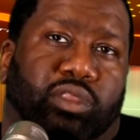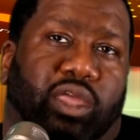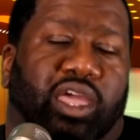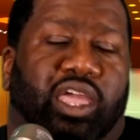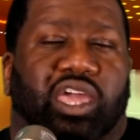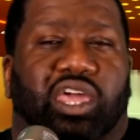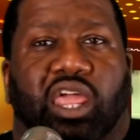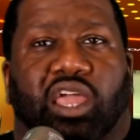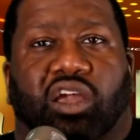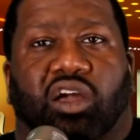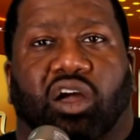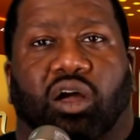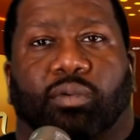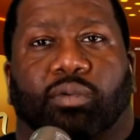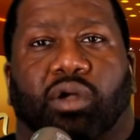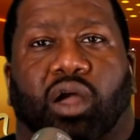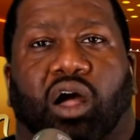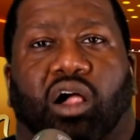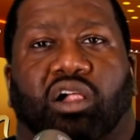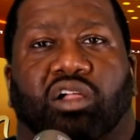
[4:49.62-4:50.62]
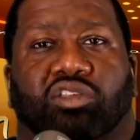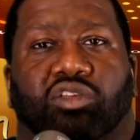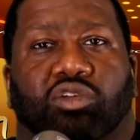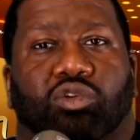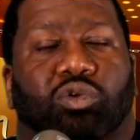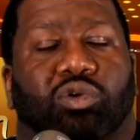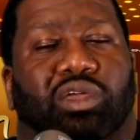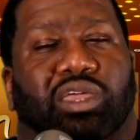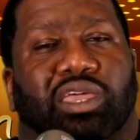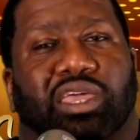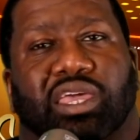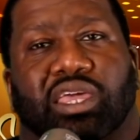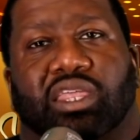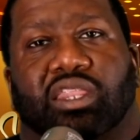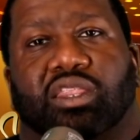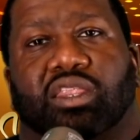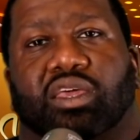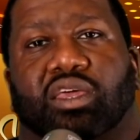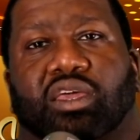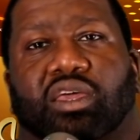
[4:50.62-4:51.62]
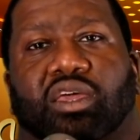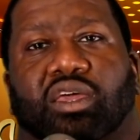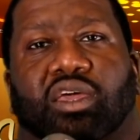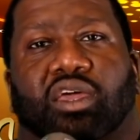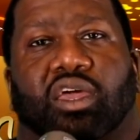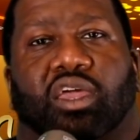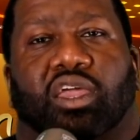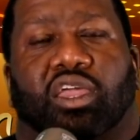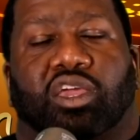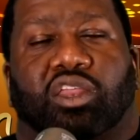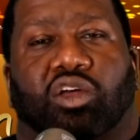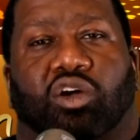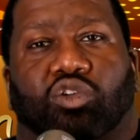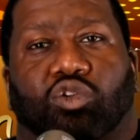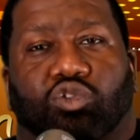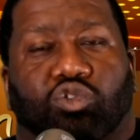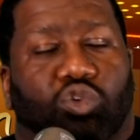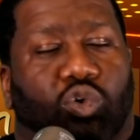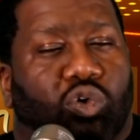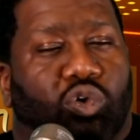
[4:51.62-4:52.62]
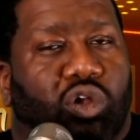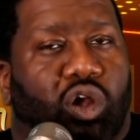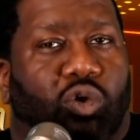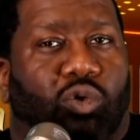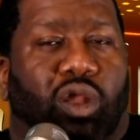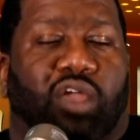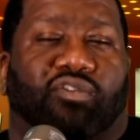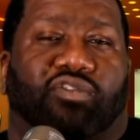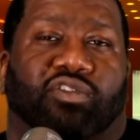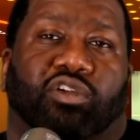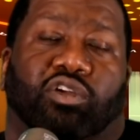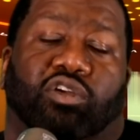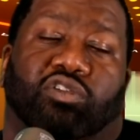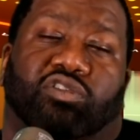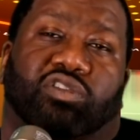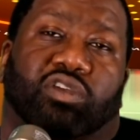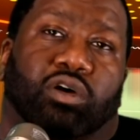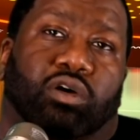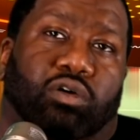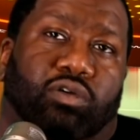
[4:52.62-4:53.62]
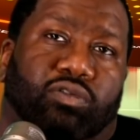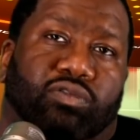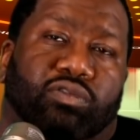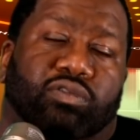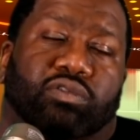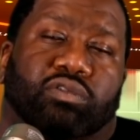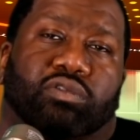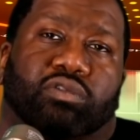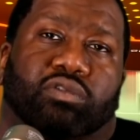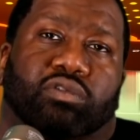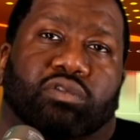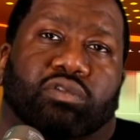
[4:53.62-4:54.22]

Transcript: Now here they come calling you again you know, you doing all right for yourself.